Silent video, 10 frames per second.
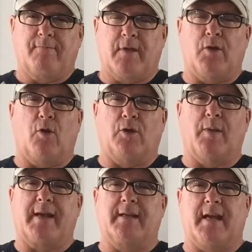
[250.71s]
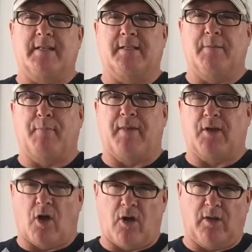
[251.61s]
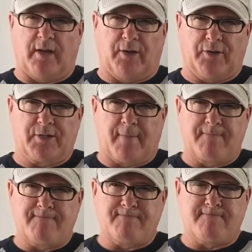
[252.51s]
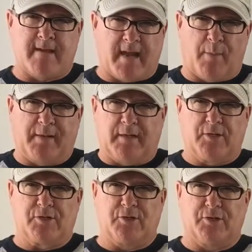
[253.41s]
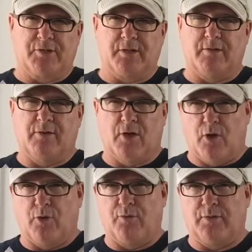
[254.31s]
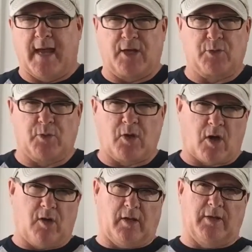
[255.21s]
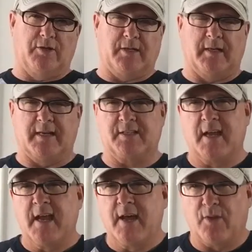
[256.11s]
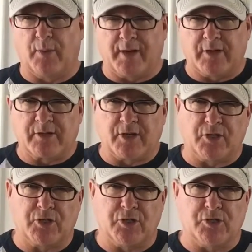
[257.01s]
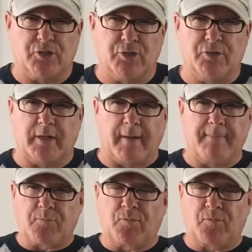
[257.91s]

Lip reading: It only recognized it by the call letters. And how many listeners know the actual call letters unless the radio station is using it?